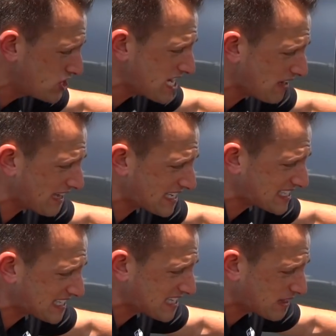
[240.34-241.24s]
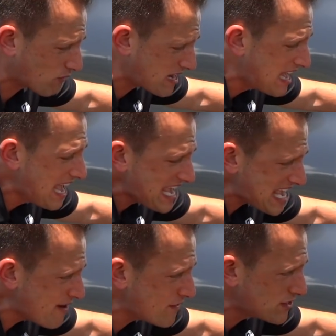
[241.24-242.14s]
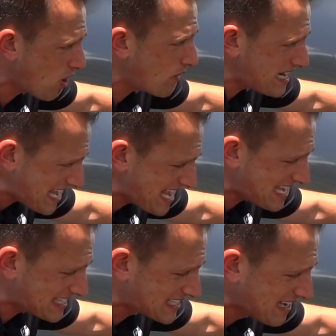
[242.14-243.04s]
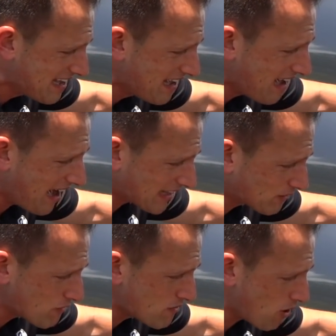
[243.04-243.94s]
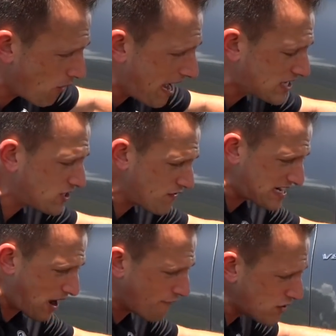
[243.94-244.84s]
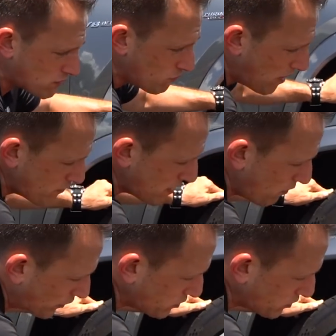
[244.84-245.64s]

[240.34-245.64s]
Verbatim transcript: GLS 63, even though it is a three-row SUV. Now, if you're wondering, well,